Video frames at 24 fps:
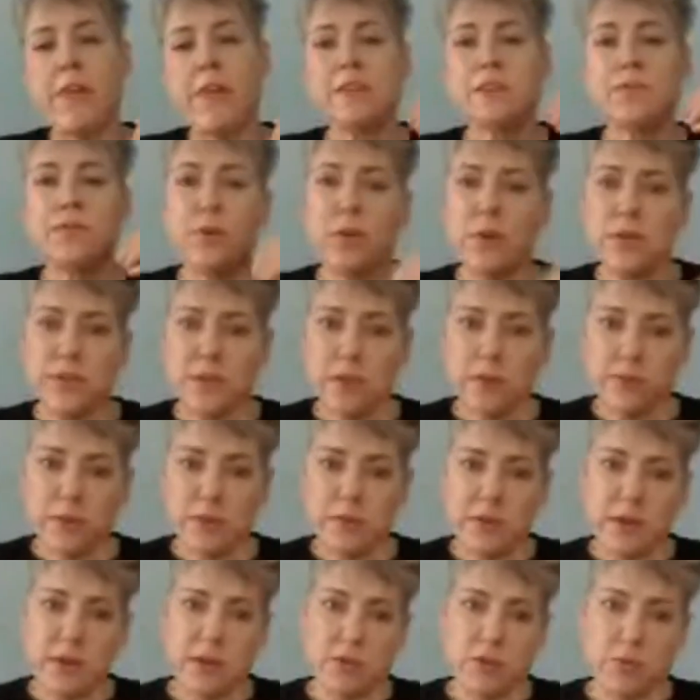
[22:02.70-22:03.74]
That's very
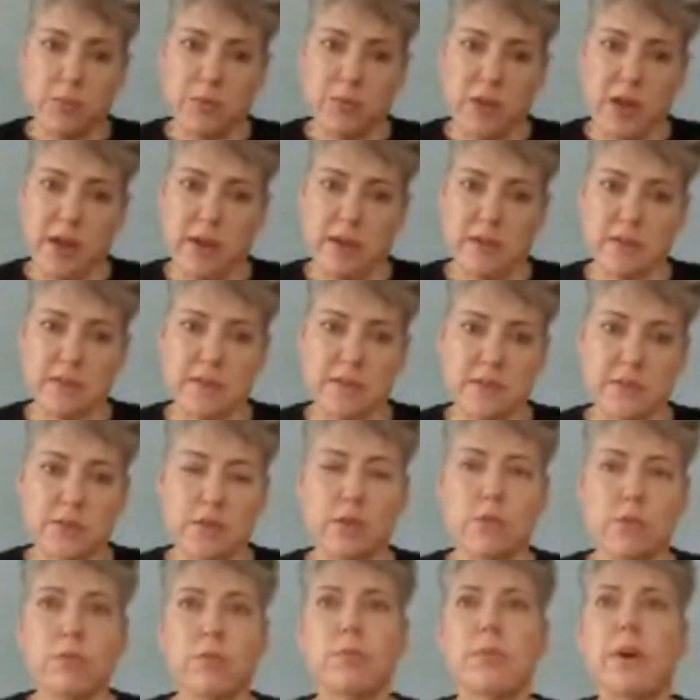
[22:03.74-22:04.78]
different than other plants.
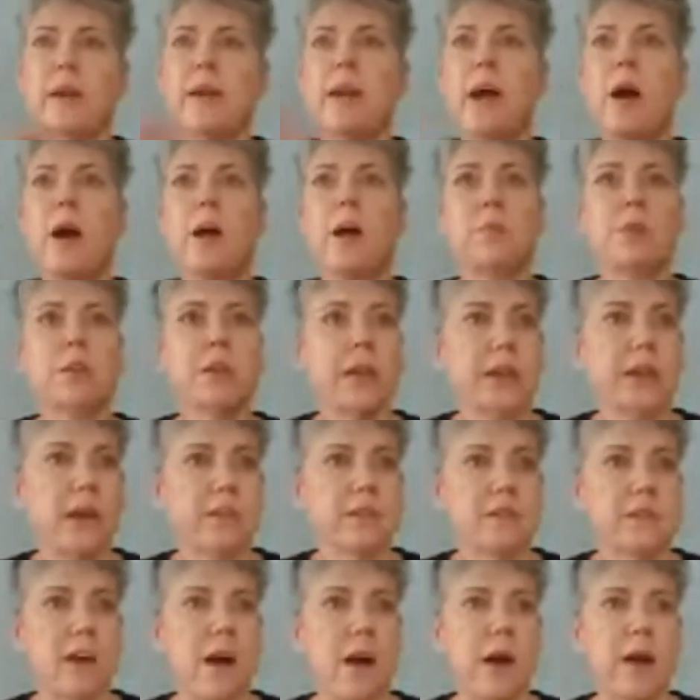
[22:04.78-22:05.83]
So right now I'm looking
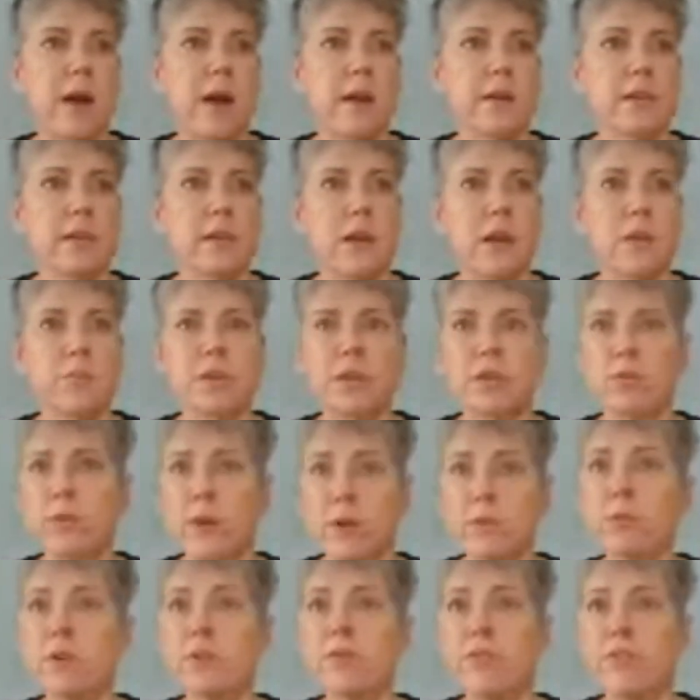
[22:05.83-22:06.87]
outside. I'm in the
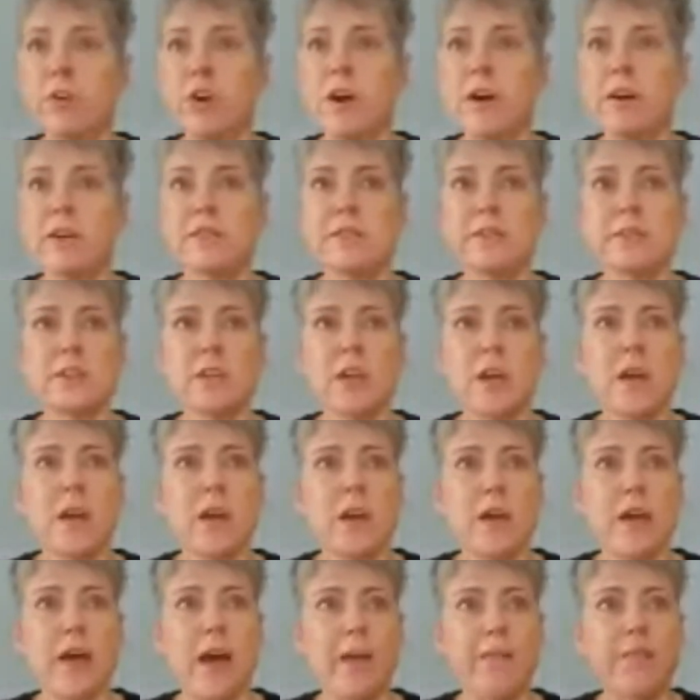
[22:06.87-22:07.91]
redwood forest,
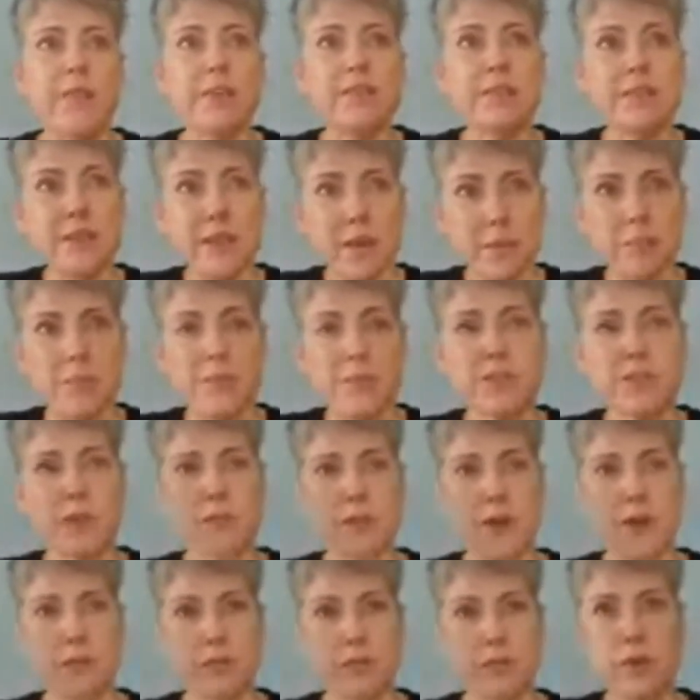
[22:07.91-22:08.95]
and the tips
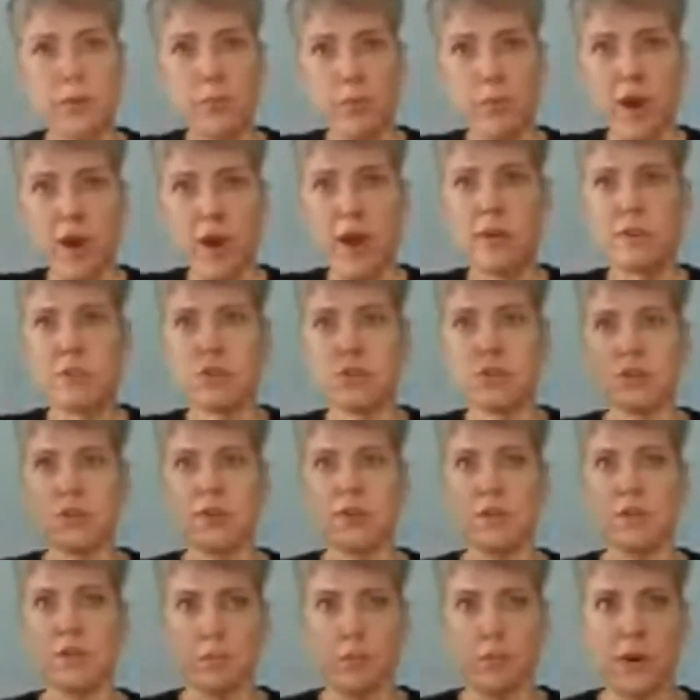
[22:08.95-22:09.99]
of every
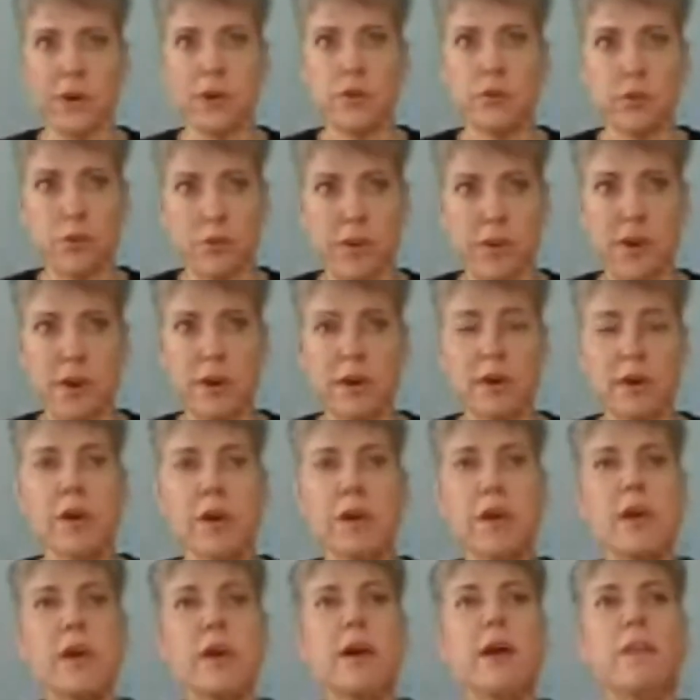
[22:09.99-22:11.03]
branch is a brighter green,
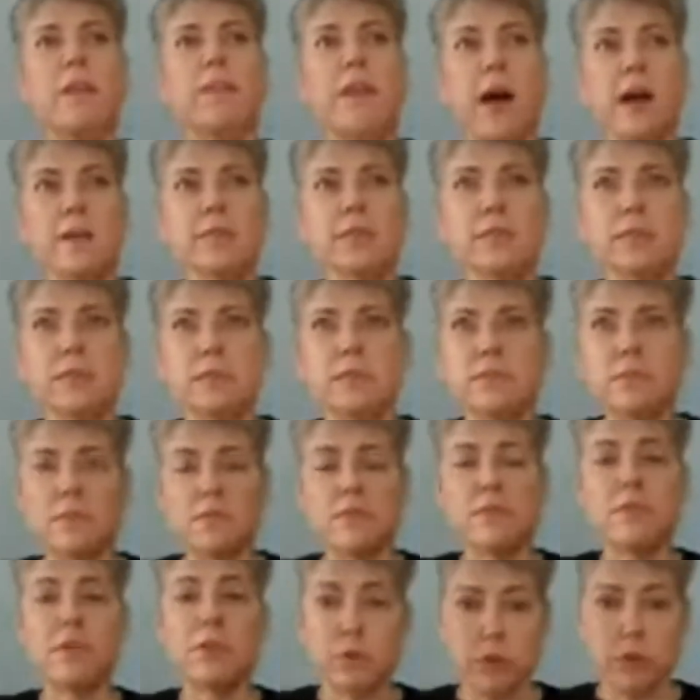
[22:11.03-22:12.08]
and that's
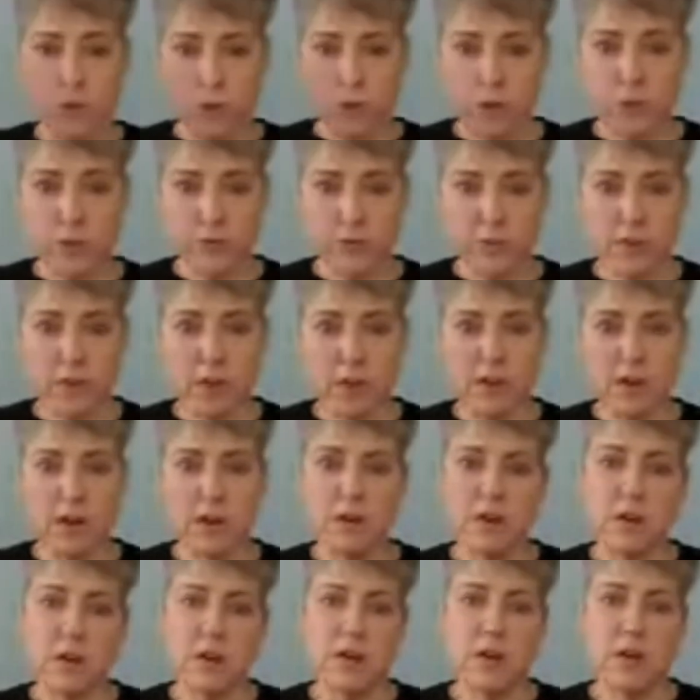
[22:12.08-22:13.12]
the new growth for the
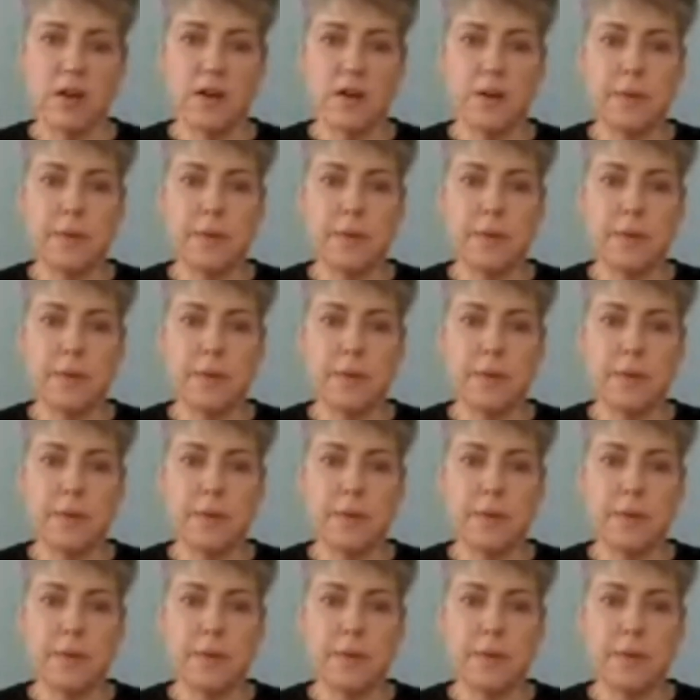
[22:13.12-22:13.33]
year.